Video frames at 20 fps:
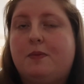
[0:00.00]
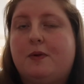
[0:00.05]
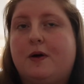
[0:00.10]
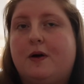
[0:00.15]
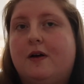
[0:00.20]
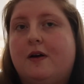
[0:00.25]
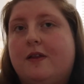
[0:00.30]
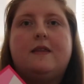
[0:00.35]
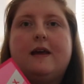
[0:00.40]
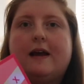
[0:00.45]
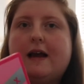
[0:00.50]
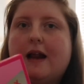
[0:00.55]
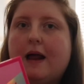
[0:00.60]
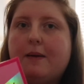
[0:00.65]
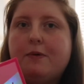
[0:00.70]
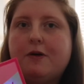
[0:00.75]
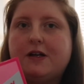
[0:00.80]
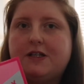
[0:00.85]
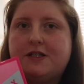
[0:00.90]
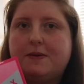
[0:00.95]
but their
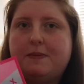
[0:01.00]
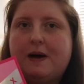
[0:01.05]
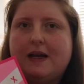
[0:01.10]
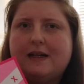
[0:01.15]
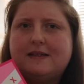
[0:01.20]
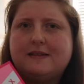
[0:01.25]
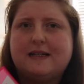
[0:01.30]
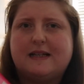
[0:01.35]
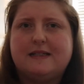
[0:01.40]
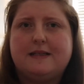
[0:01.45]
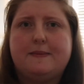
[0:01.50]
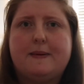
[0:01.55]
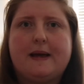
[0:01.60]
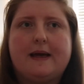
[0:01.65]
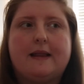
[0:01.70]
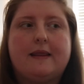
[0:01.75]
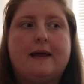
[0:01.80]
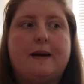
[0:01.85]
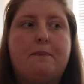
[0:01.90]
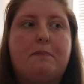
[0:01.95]
collaboration palettes tend to
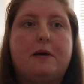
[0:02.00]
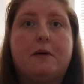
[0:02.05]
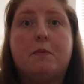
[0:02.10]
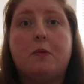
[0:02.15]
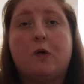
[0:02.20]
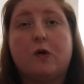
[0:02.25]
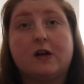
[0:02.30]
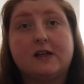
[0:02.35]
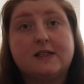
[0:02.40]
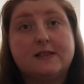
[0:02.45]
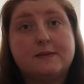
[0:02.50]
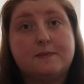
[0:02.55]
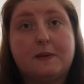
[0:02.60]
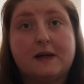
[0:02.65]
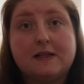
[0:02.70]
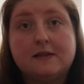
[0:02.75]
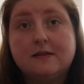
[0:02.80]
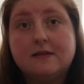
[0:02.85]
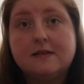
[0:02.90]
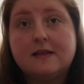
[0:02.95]
be that bit more
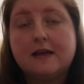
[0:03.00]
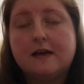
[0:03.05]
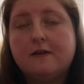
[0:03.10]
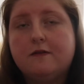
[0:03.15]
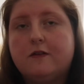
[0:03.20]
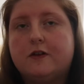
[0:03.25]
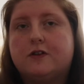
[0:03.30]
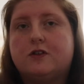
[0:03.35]
expensive.